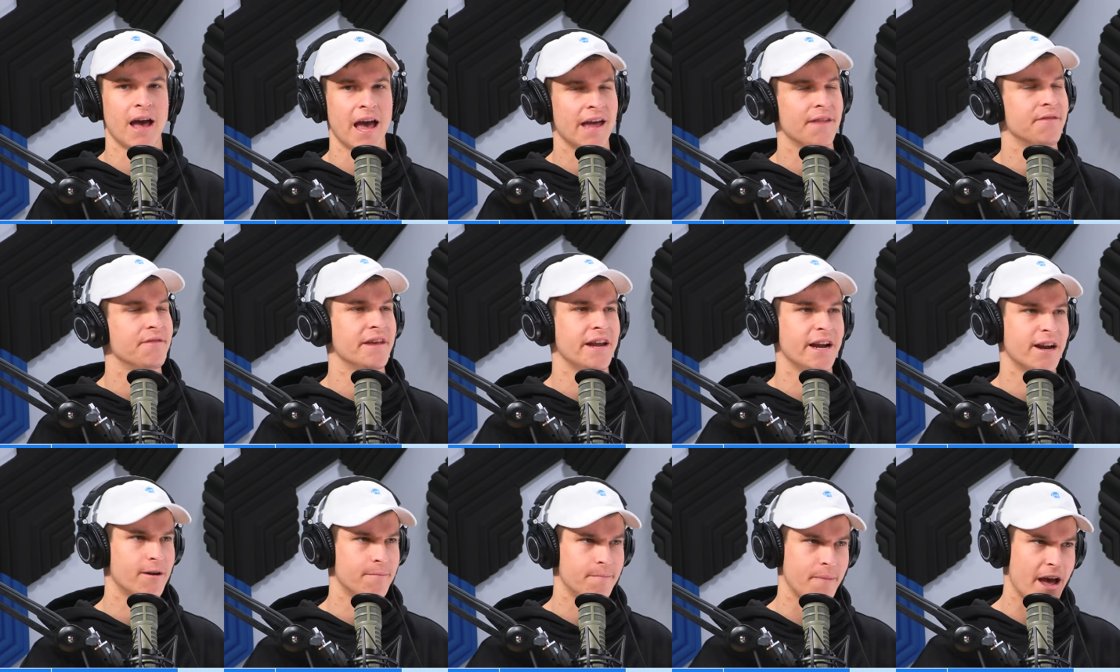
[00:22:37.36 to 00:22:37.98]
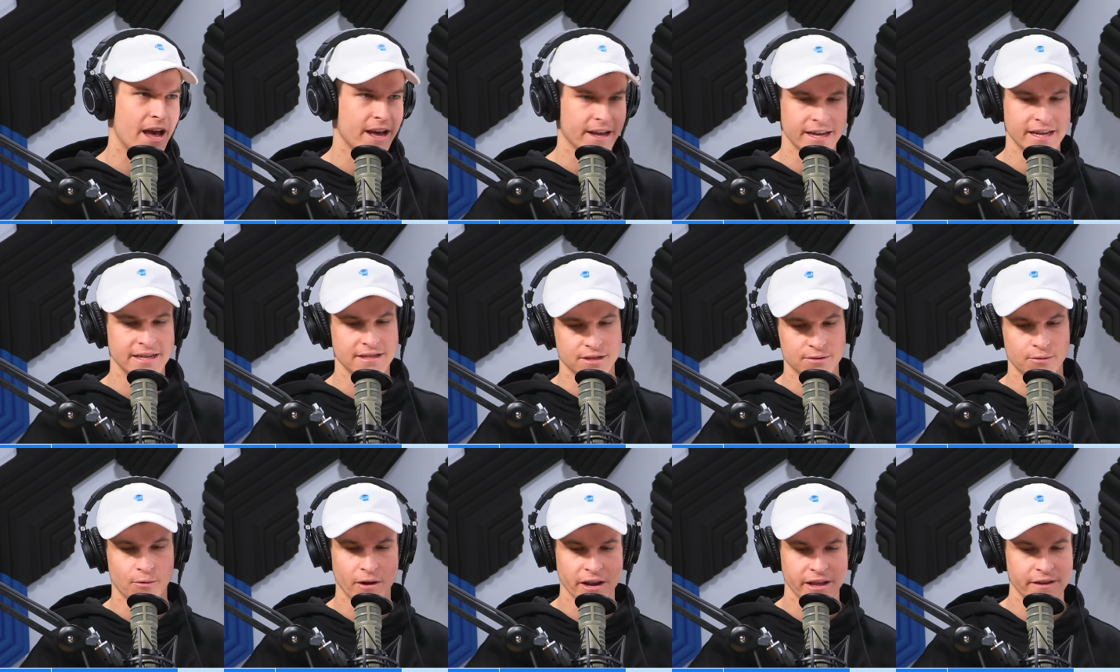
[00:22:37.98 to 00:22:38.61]
a head there back
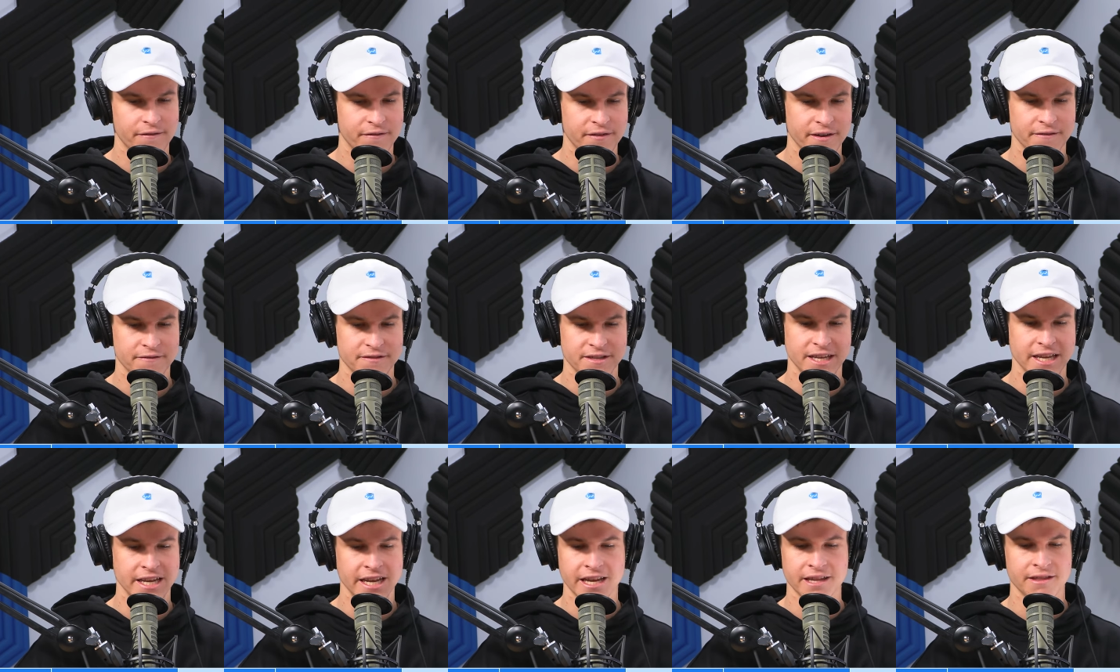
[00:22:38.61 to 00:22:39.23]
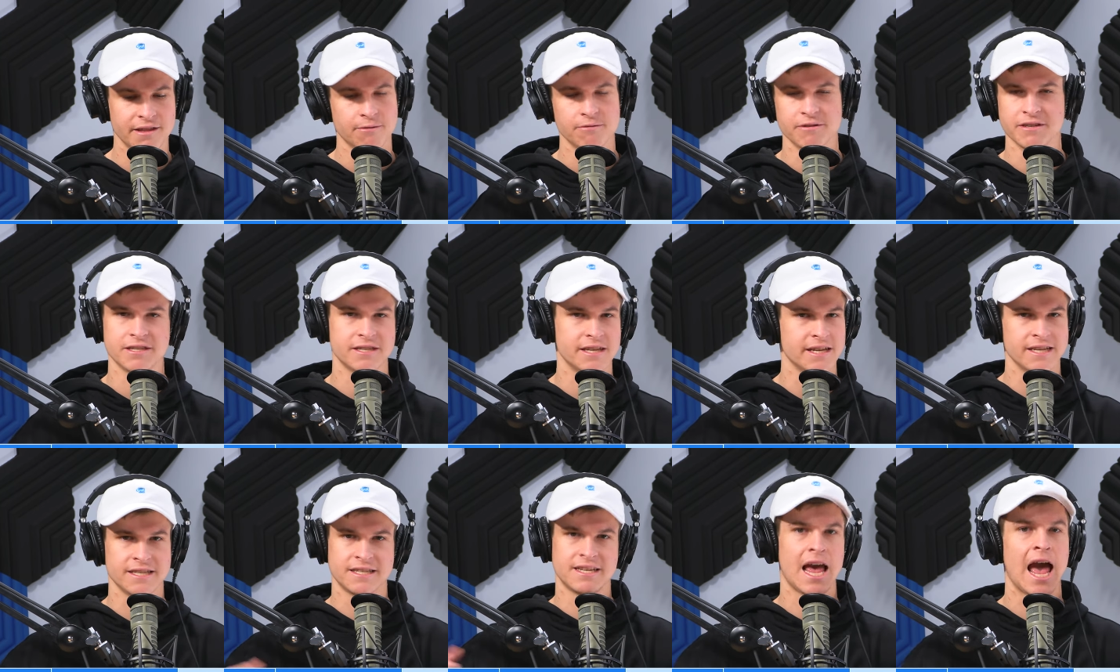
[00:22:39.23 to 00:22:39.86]
in 2015, there was
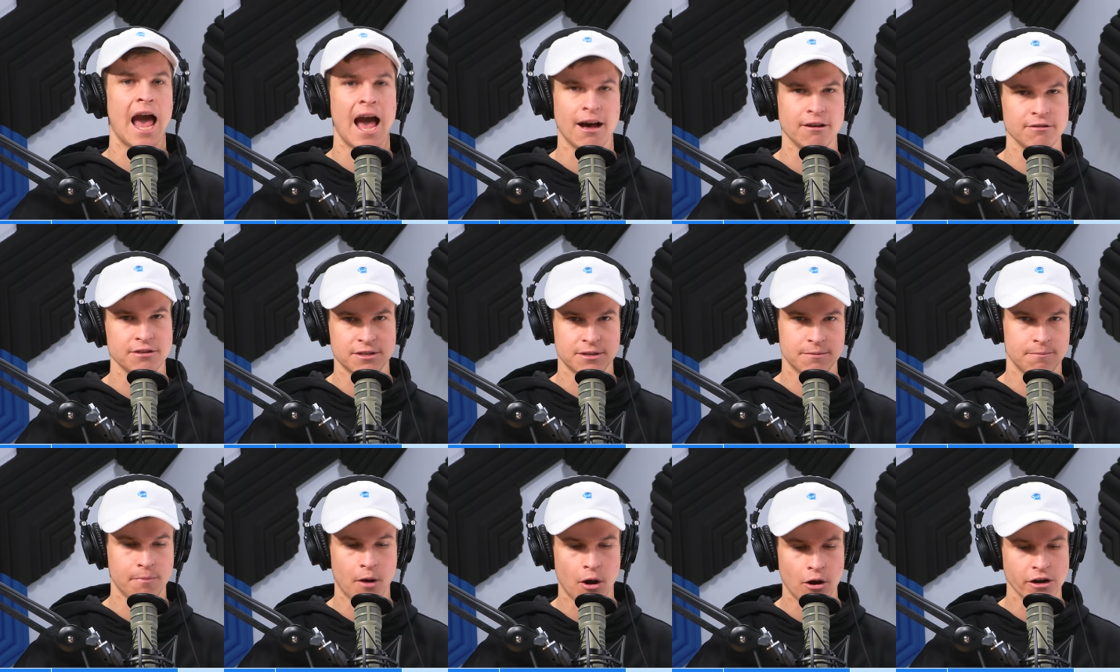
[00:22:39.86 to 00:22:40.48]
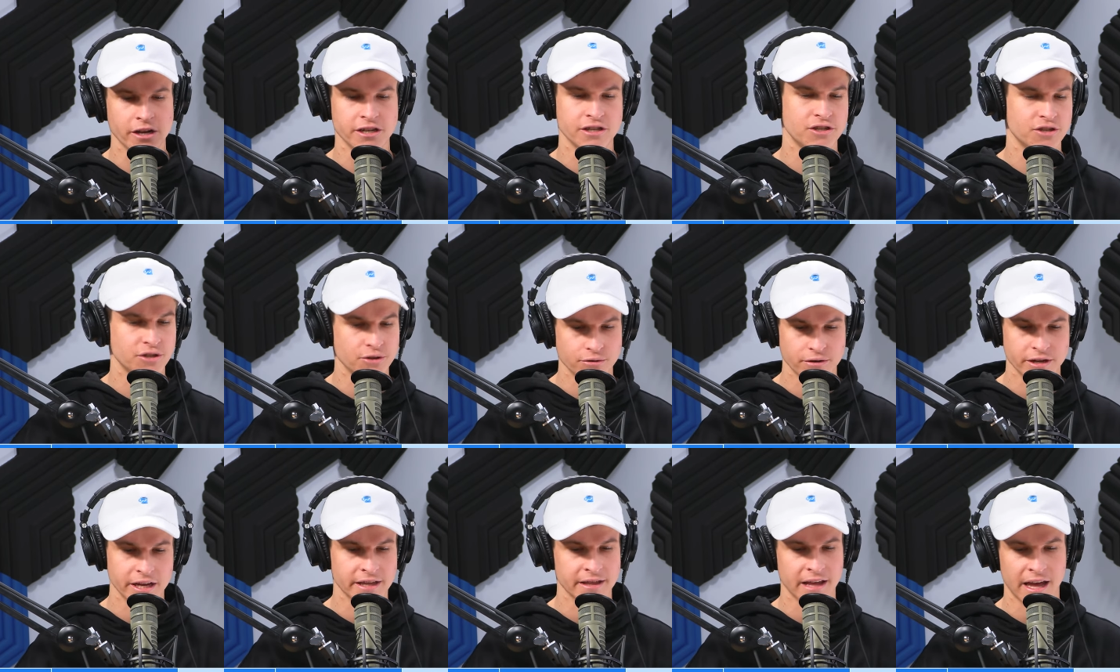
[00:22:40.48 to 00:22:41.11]
this house party
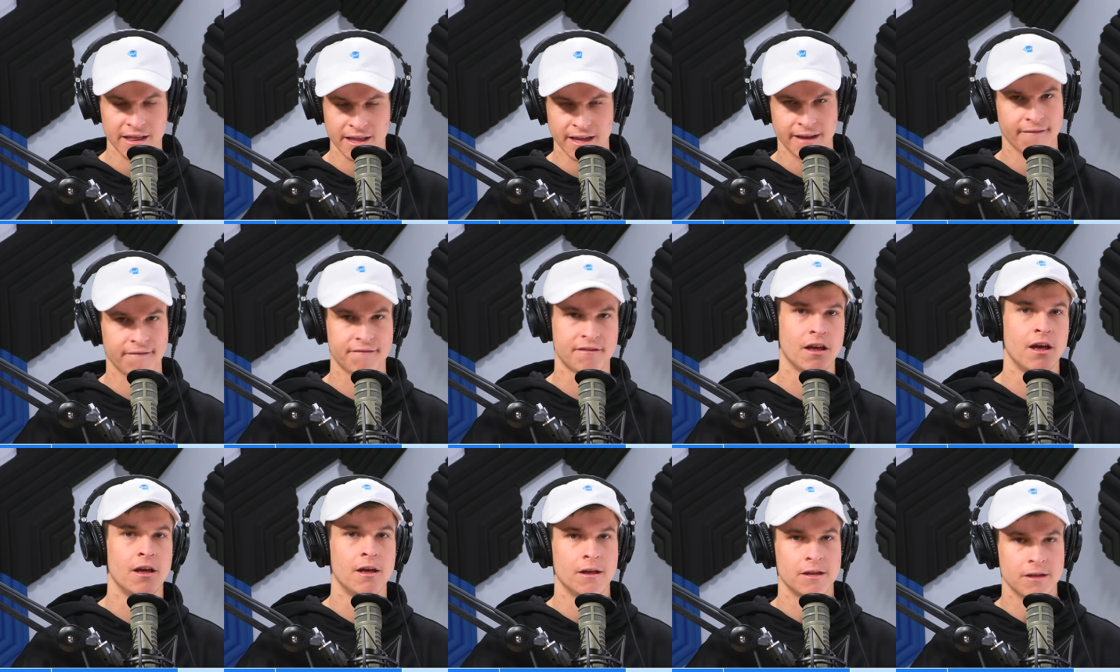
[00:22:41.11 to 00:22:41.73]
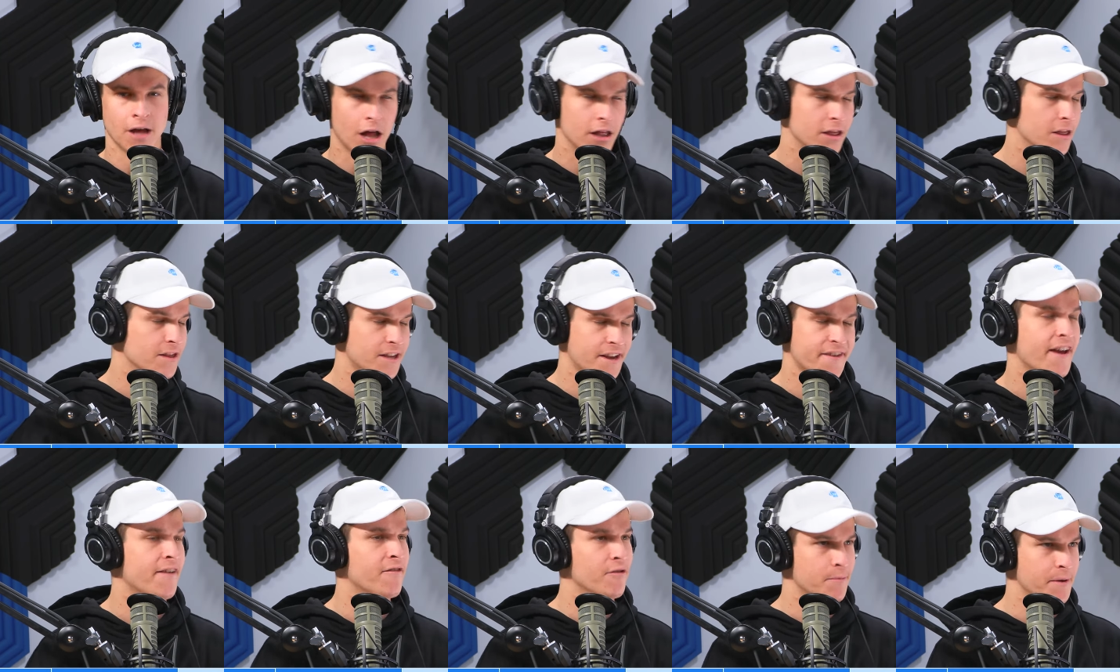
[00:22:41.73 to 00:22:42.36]
shooting that left uh,
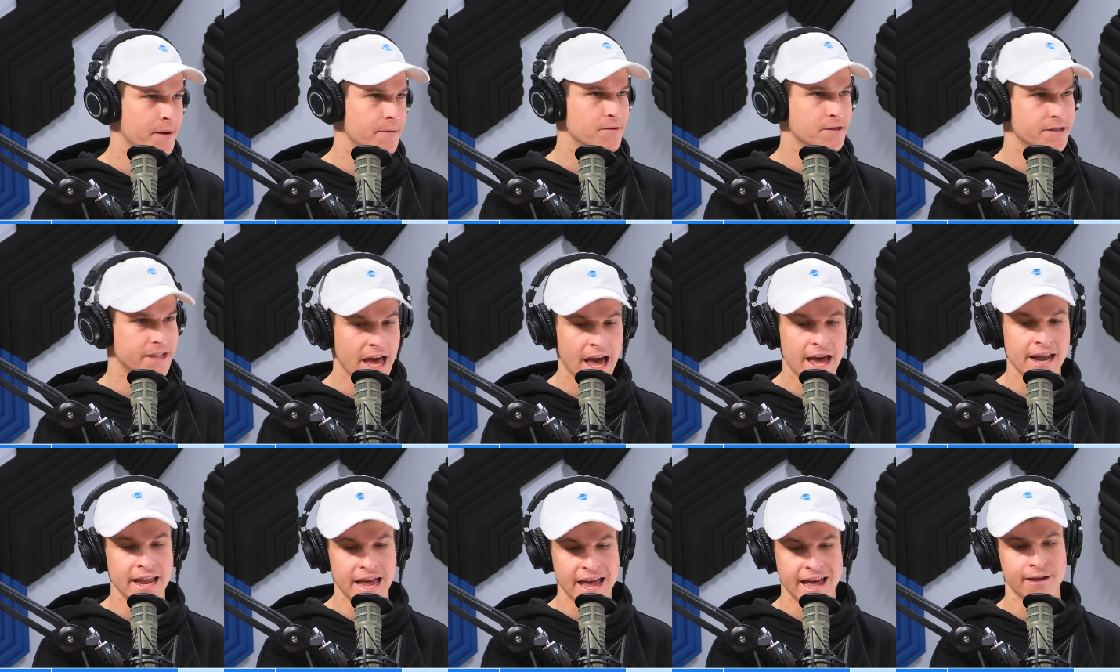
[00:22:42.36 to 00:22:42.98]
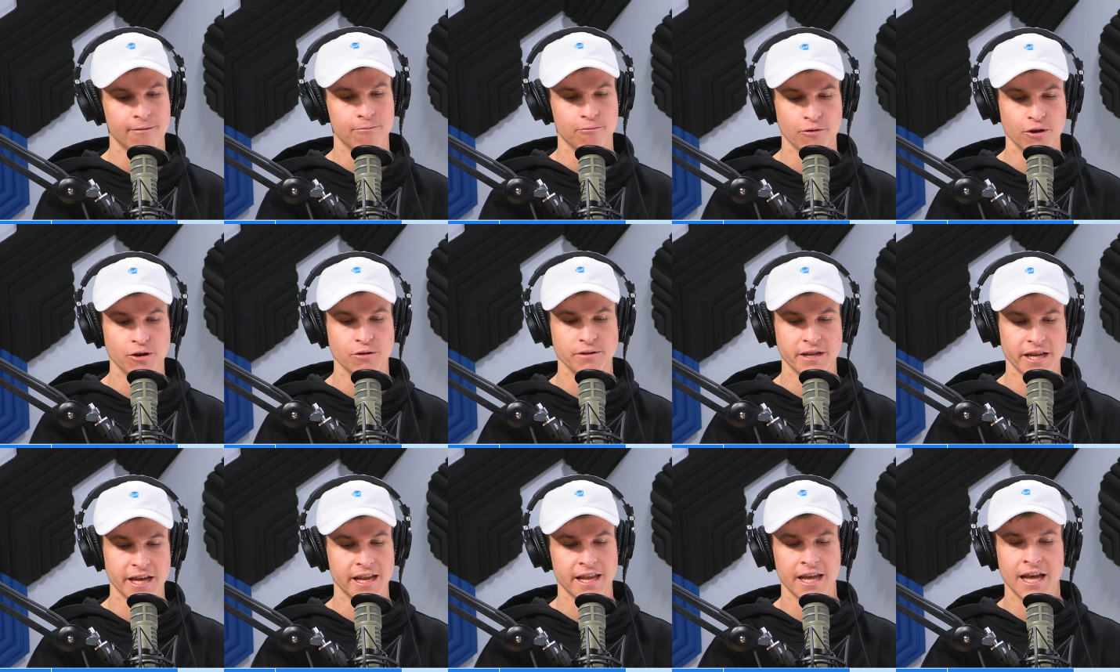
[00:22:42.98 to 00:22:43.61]
several people dead and
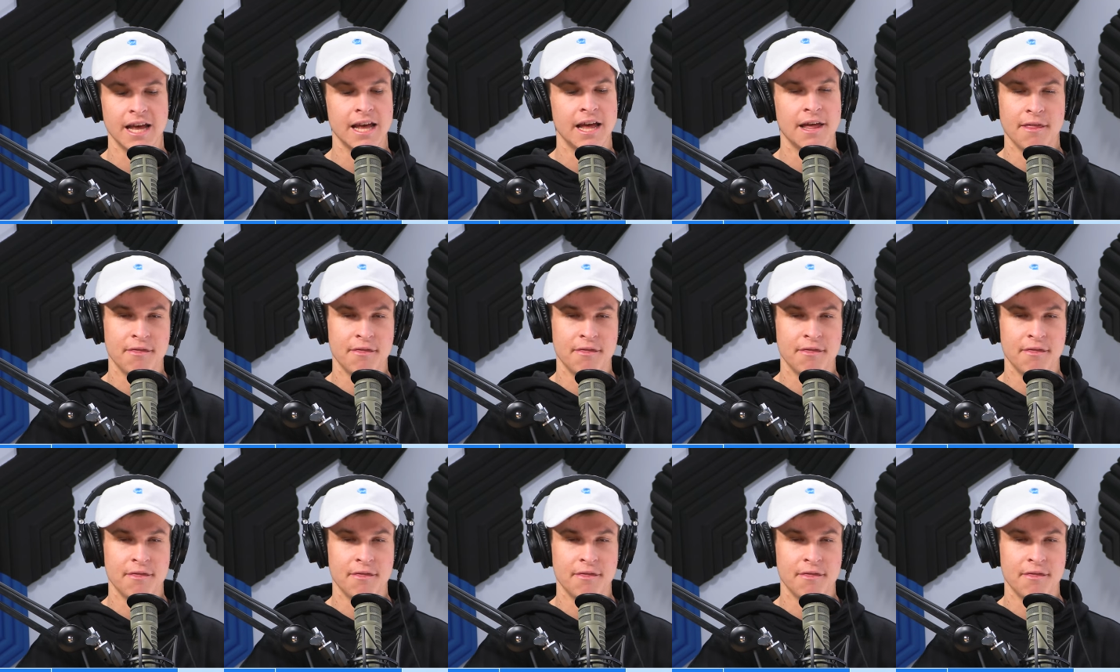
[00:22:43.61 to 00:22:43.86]
wounded.